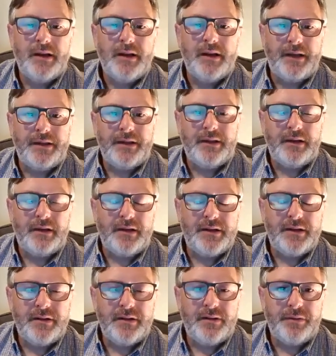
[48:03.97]
And uh, a
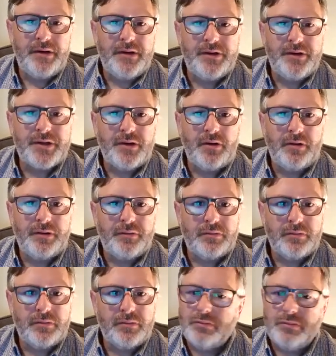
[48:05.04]
number of years ago, they
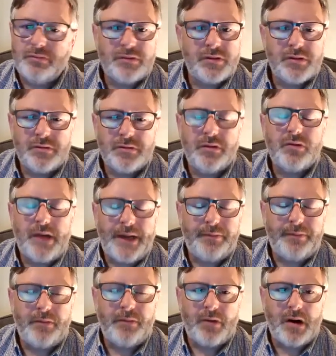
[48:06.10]
do
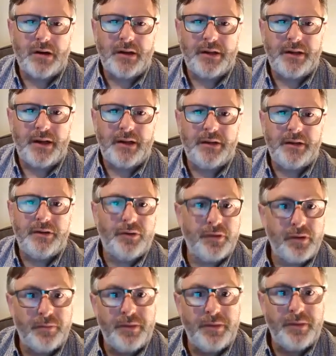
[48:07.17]
incredible work. I know they
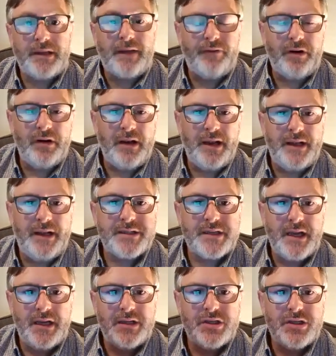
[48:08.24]
come in at that very late
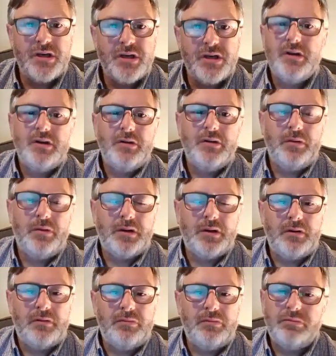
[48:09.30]
stage, but
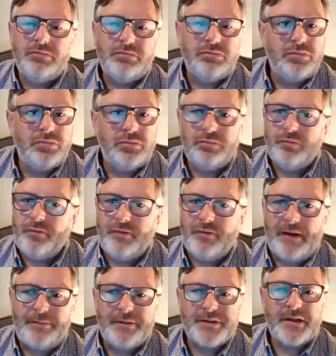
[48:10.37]
they're
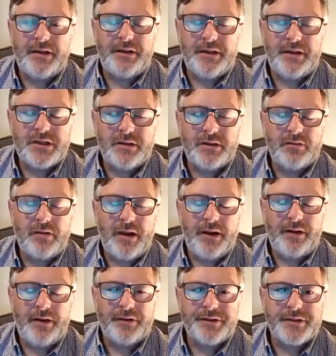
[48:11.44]
fabulous clinicians, great
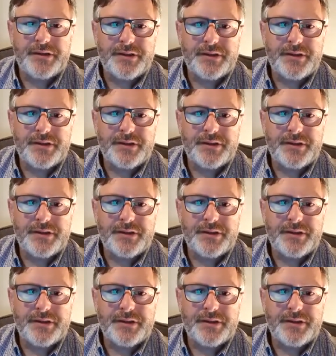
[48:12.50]
nurses.